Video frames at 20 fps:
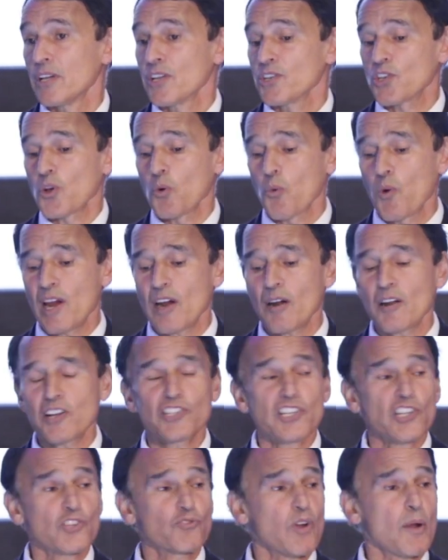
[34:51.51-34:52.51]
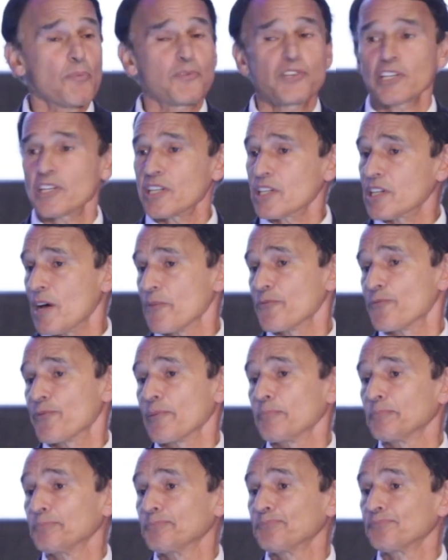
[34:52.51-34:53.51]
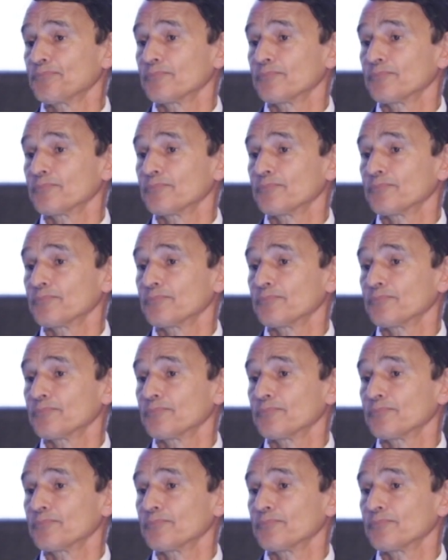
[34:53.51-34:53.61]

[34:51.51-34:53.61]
So where is disruption going to come from?